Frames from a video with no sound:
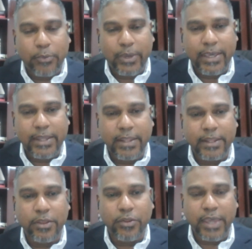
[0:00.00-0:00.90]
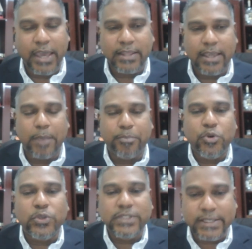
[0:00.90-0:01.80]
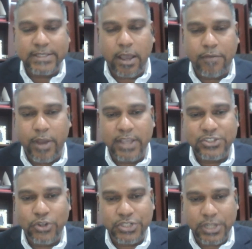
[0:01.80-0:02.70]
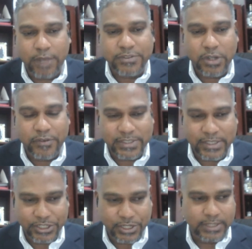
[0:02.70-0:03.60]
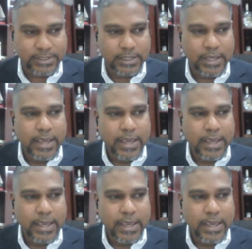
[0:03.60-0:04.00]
the entire process of construction of service stations,